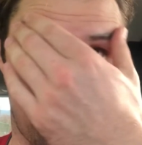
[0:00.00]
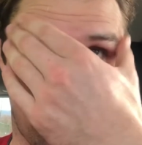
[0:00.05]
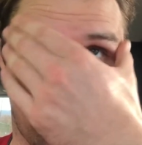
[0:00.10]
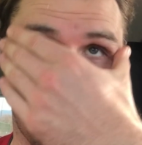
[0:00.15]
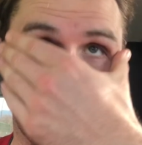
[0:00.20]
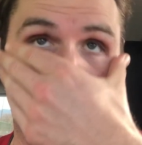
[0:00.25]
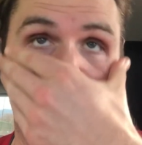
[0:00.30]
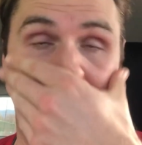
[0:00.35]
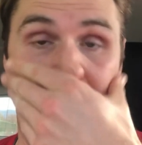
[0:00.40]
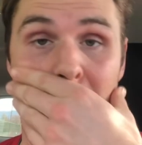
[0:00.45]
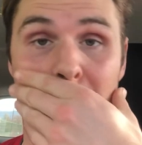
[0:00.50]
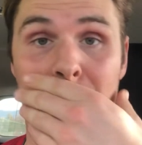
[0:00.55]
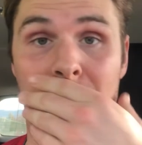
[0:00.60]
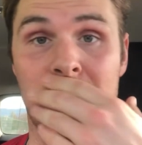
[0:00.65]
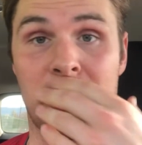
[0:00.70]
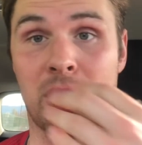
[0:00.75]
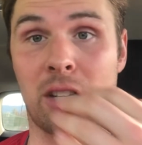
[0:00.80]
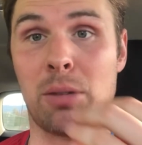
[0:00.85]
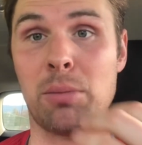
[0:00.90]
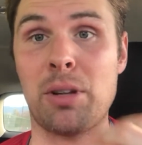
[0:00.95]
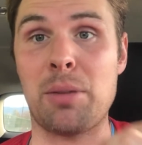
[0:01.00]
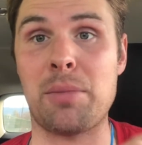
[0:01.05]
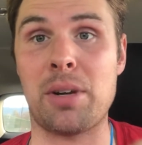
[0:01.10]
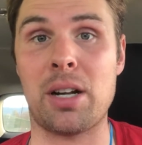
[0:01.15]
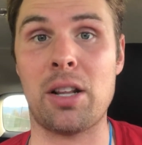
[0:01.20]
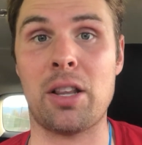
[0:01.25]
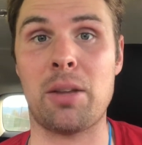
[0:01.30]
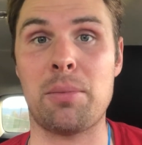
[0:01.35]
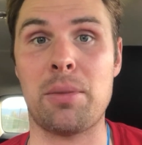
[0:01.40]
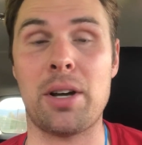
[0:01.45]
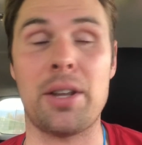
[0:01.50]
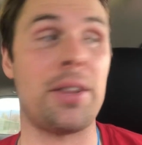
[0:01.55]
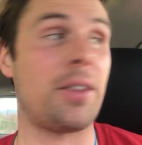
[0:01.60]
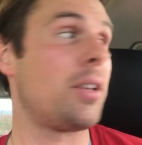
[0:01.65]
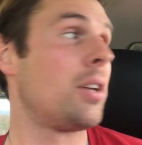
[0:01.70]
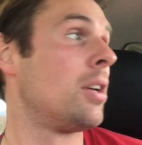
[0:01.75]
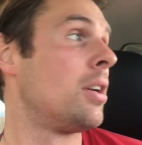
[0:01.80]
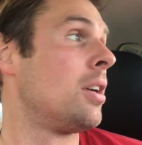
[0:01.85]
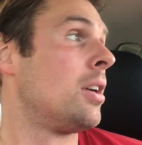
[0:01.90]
It picked up considerably middle of the month.